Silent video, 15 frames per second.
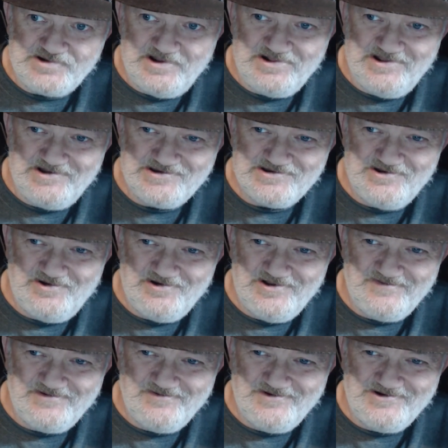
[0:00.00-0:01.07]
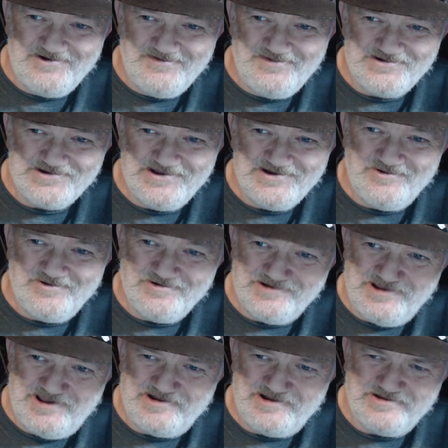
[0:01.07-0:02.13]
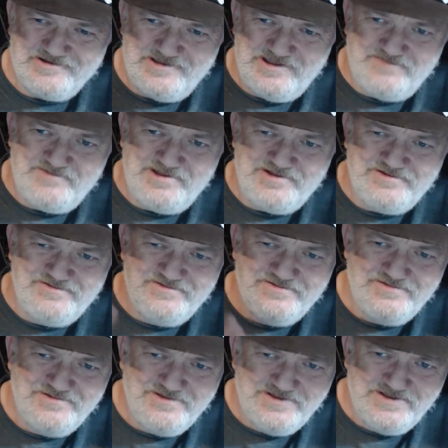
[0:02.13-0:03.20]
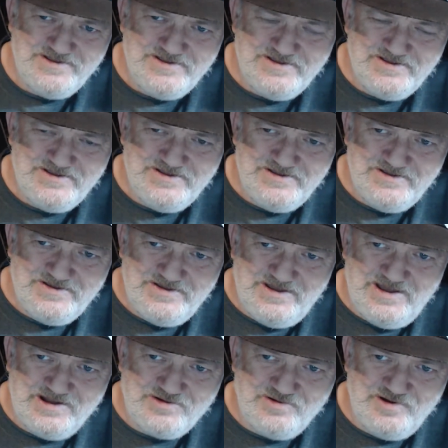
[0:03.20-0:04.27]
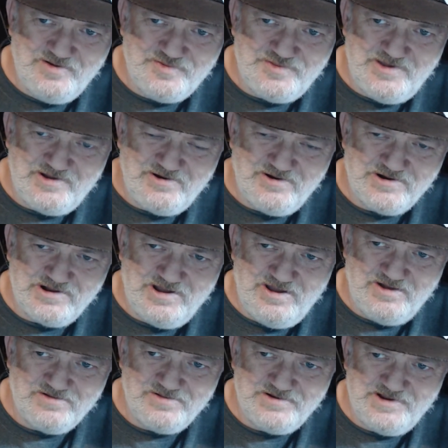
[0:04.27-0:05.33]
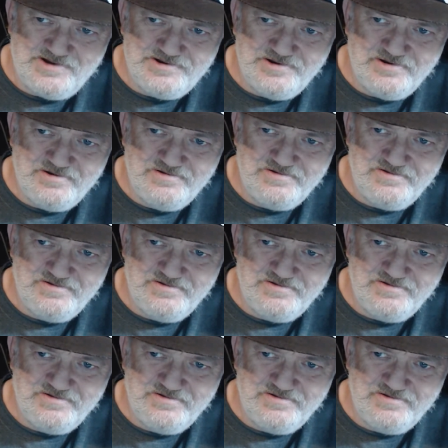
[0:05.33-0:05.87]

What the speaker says: less sodium and 100% organic. Amen. I agree with that, Eric Conklin. I do.